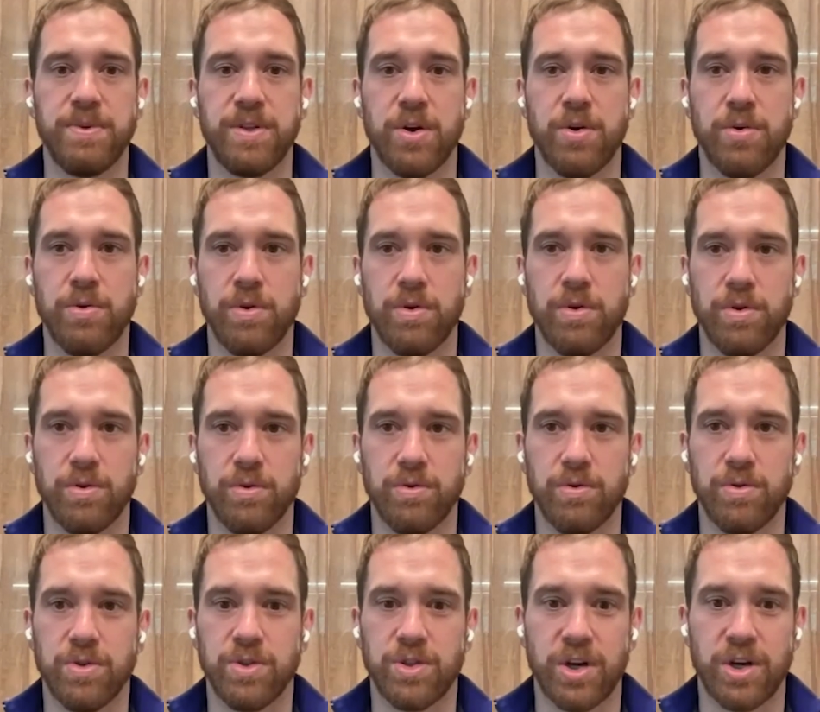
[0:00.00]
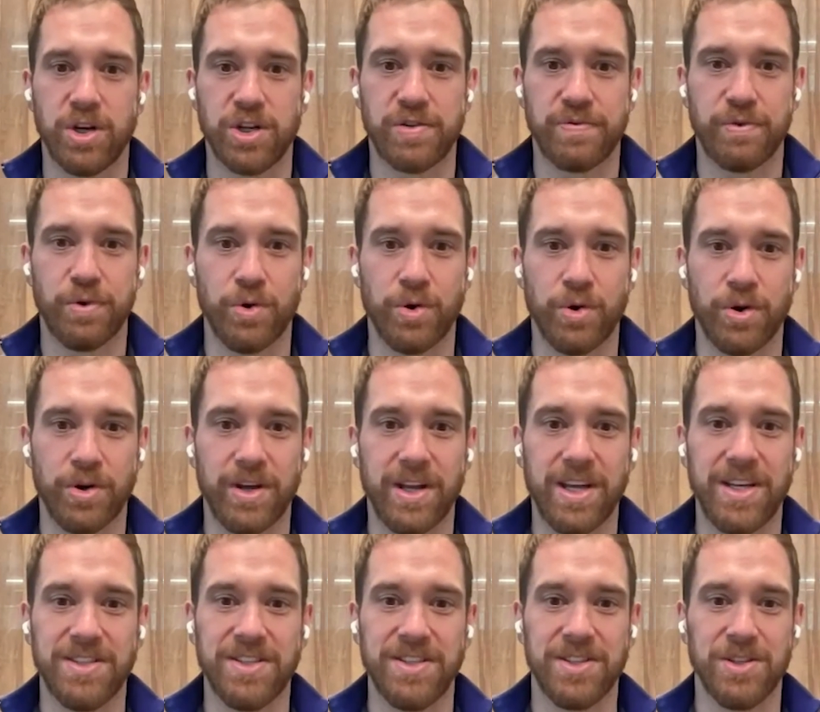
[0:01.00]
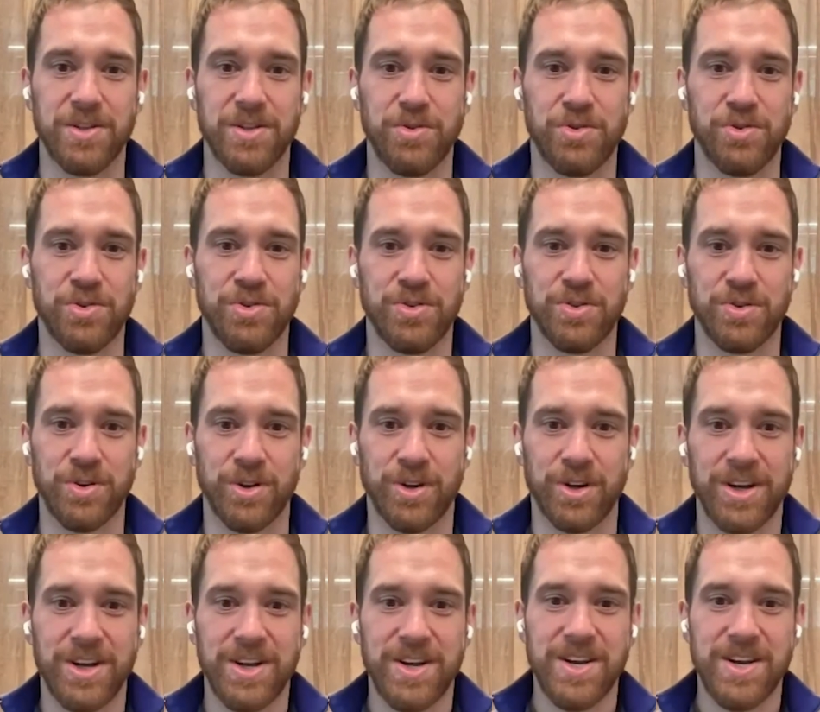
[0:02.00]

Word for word: We don't search for easy solutions or